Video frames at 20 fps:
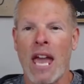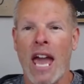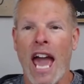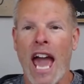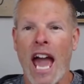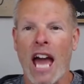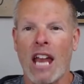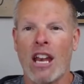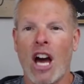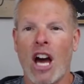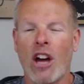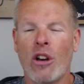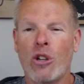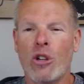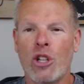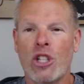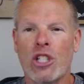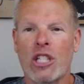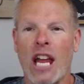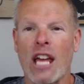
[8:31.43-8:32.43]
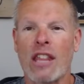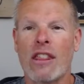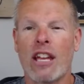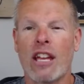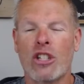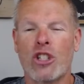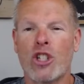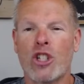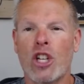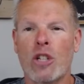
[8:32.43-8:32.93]
And understand
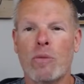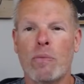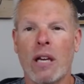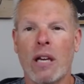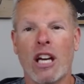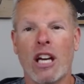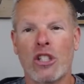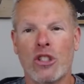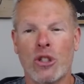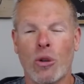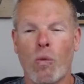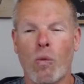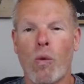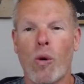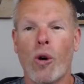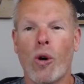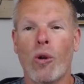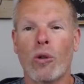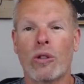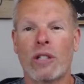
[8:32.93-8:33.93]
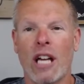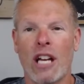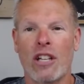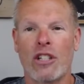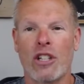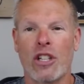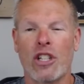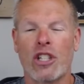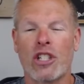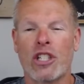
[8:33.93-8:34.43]
that just because the world
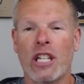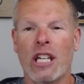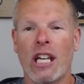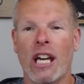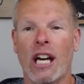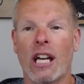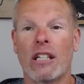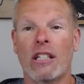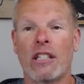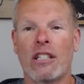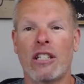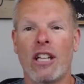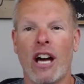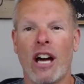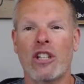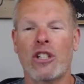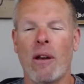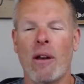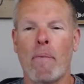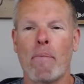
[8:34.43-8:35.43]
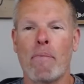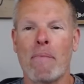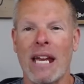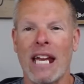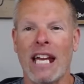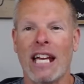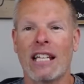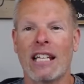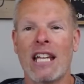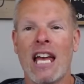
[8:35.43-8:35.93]
doesn't see it doesn't
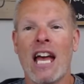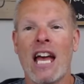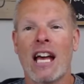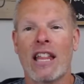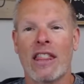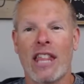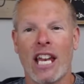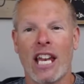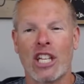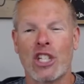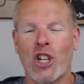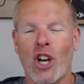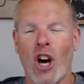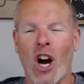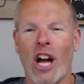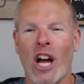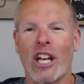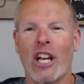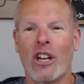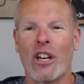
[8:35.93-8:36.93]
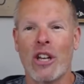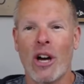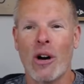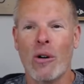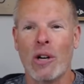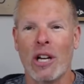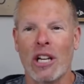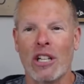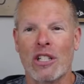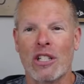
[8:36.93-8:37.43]
mean that it's gone
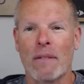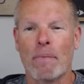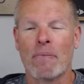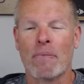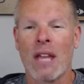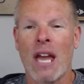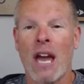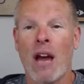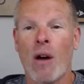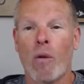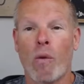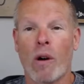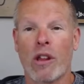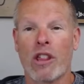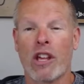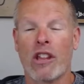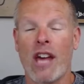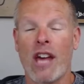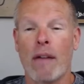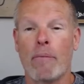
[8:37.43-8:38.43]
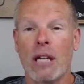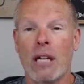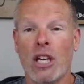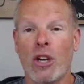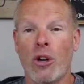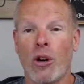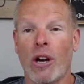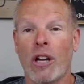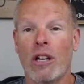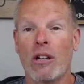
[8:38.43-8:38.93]
unnoticed, whether that be
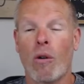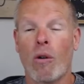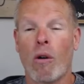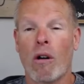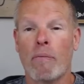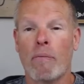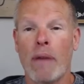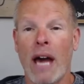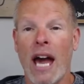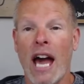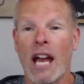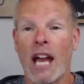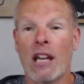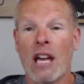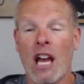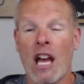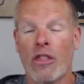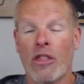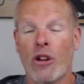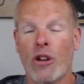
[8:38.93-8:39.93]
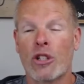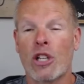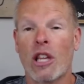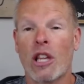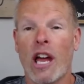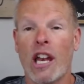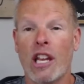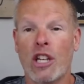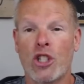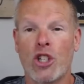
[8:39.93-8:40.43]
good or bad. There's a
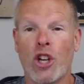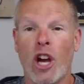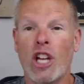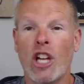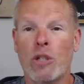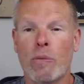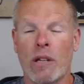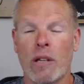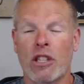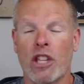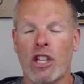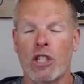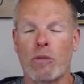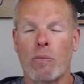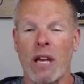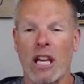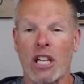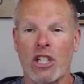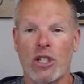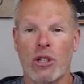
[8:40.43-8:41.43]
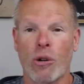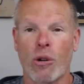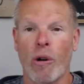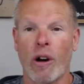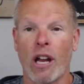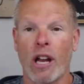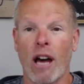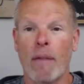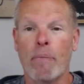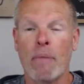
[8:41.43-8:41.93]
lot of judgment that's being
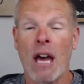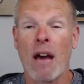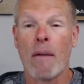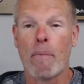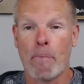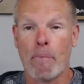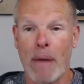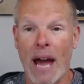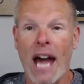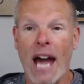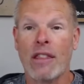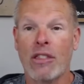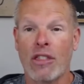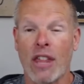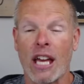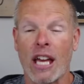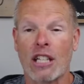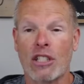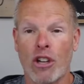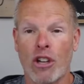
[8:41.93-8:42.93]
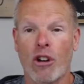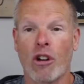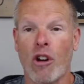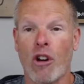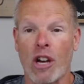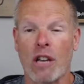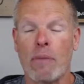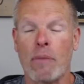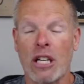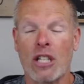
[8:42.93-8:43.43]
stored up, bad things that are
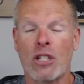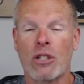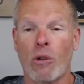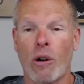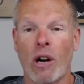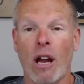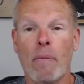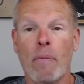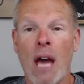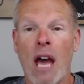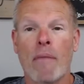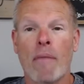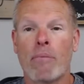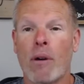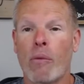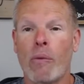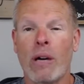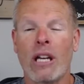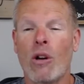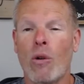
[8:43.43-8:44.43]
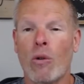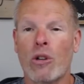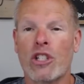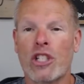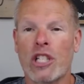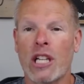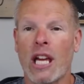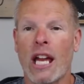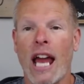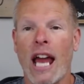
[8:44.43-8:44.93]
going to be stored up, but we don't
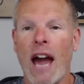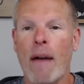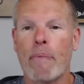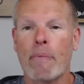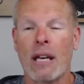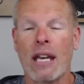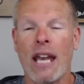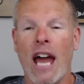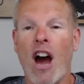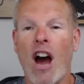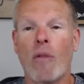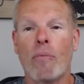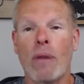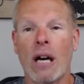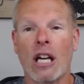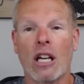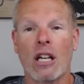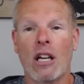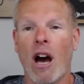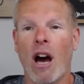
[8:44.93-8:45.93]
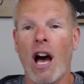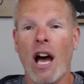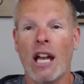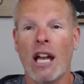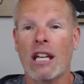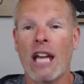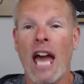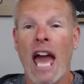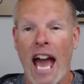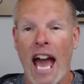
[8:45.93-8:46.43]
see it happen now. But
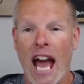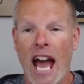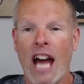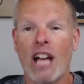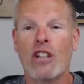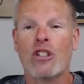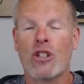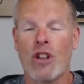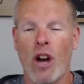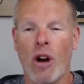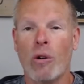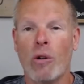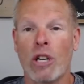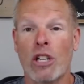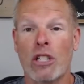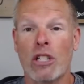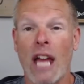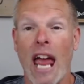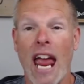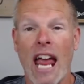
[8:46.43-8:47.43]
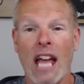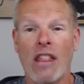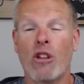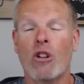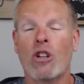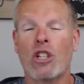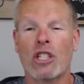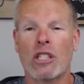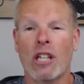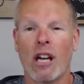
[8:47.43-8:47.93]
God has noticed, and
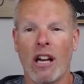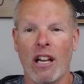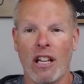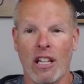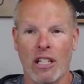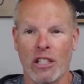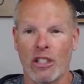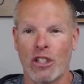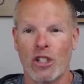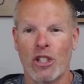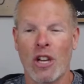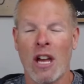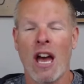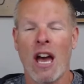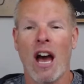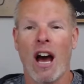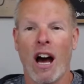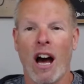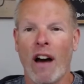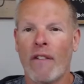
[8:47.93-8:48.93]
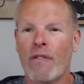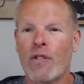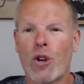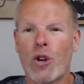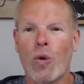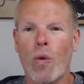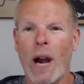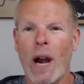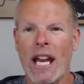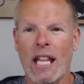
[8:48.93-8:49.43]
there's tons of
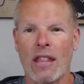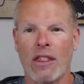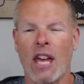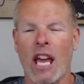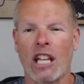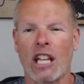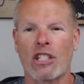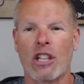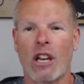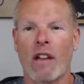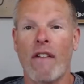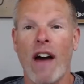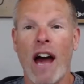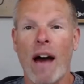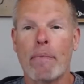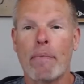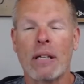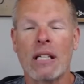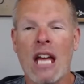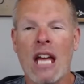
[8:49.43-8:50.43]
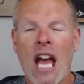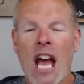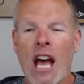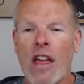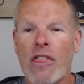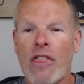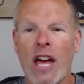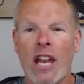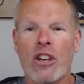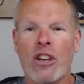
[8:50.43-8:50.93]
great things that have happened
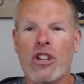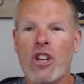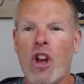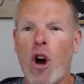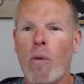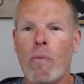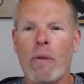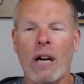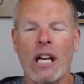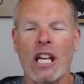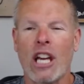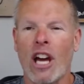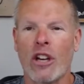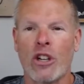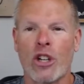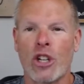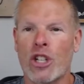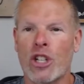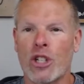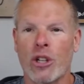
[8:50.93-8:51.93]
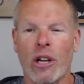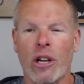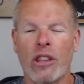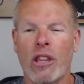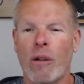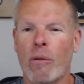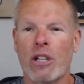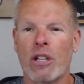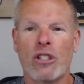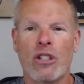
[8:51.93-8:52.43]
that nobody understood.
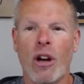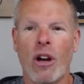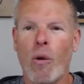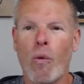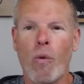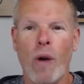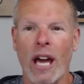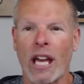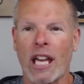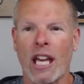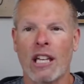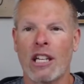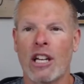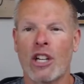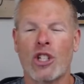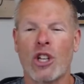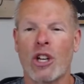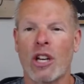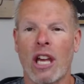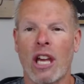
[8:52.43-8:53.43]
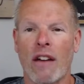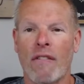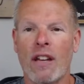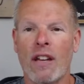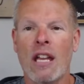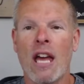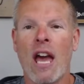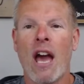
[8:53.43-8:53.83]
There was no recognition given,